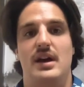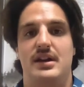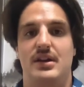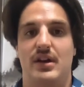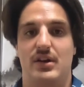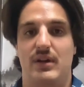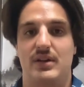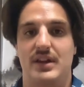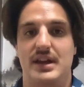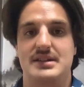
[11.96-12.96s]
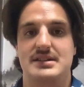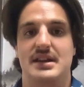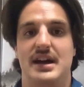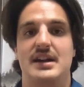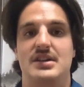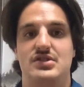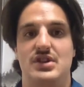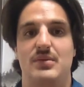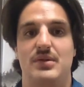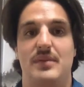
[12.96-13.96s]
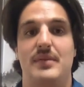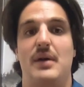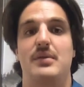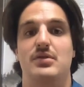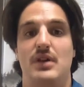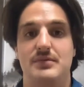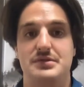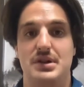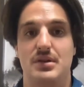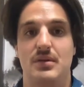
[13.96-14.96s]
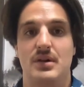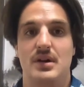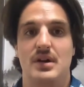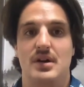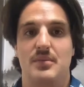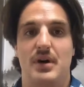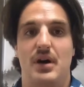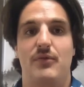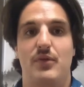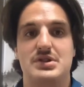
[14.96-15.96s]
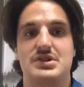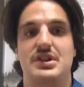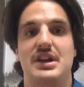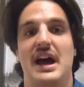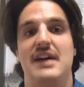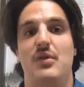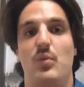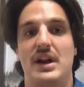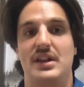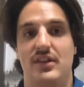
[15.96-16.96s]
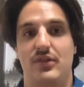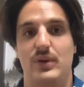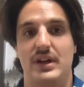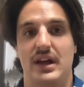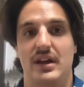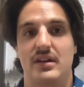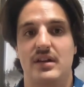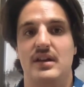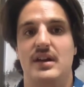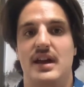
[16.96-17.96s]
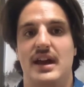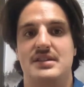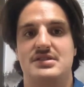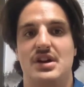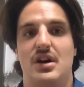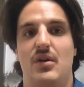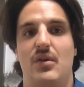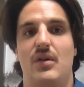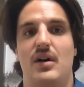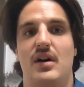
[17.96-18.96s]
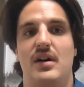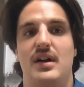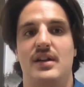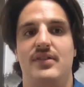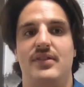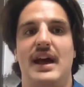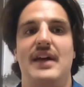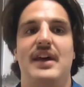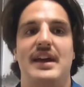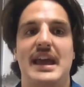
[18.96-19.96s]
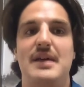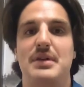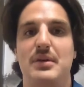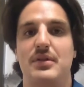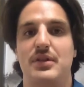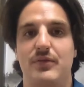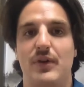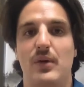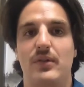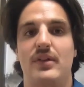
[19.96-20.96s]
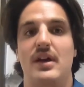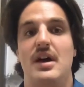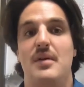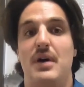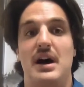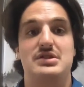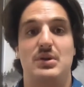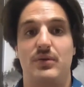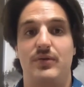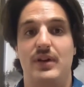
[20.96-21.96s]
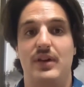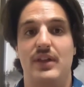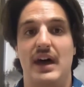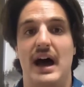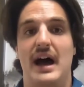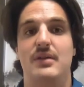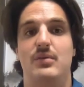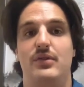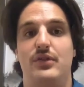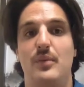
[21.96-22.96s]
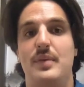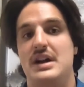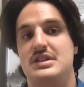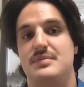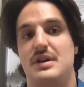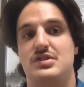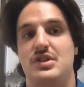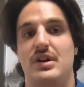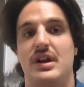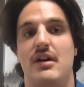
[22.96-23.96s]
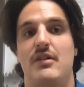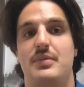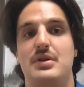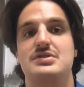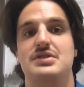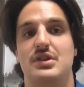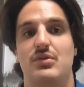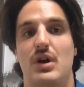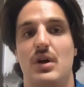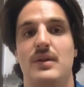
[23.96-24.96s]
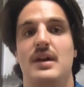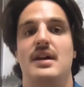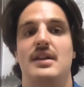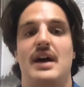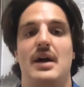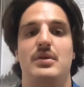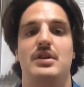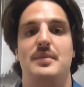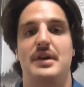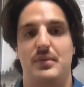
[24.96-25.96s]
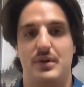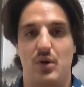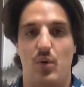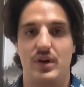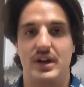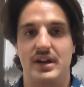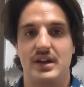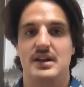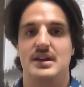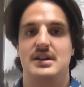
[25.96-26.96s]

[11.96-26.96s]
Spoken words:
here at Great Lakes, and I had shared with him that I would love to, but unfortunately, I have a wedding this weekend. And so it's sad that I can't be with you folks, but I told Phil that I was so passionate about sharing how I've personally grown that I wanted to make a recording